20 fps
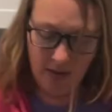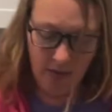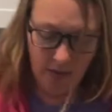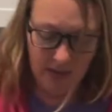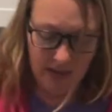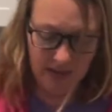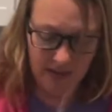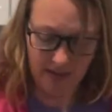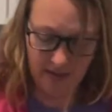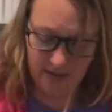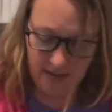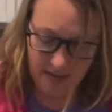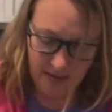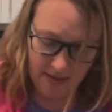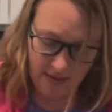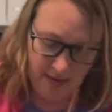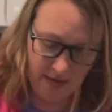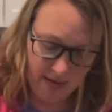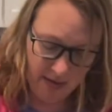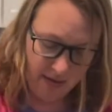with
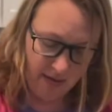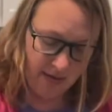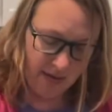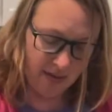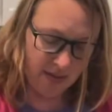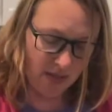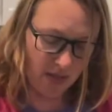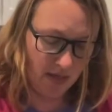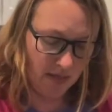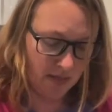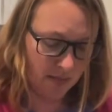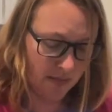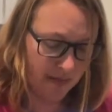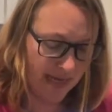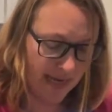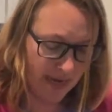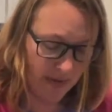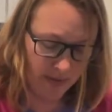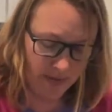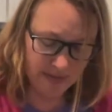these awesome
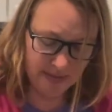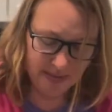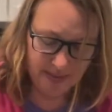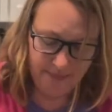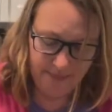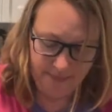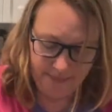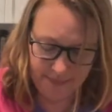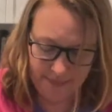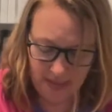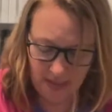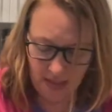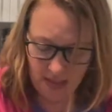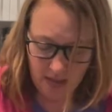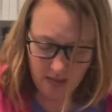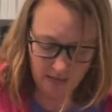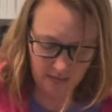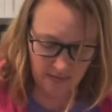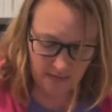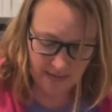towels. All
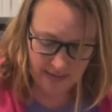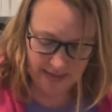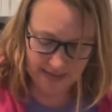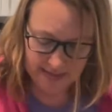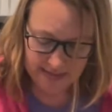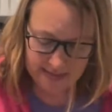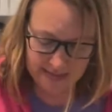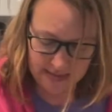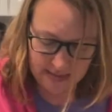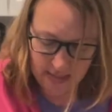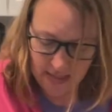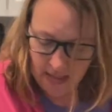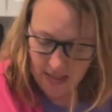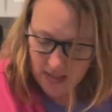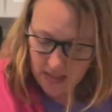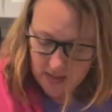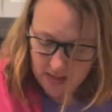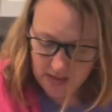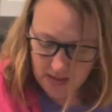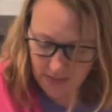right,
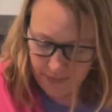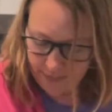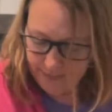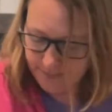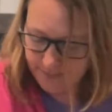so